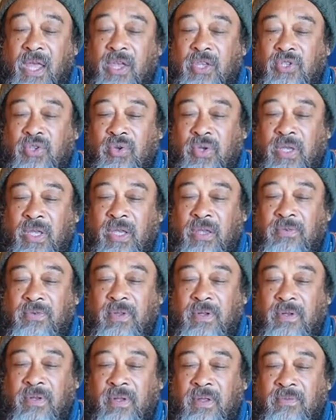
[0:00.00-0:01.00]
So
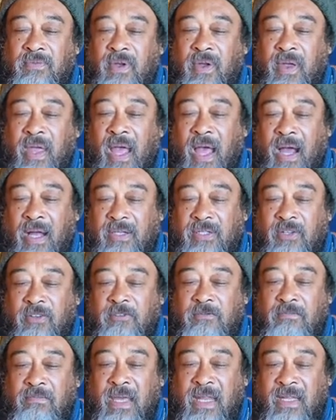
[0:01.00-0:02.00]
even the very act
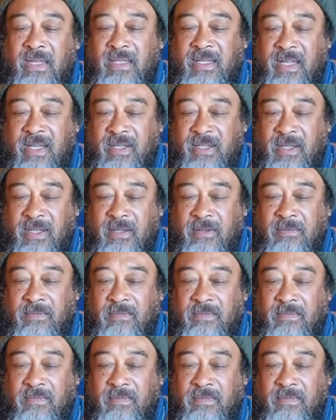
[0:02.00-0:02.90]
of meditating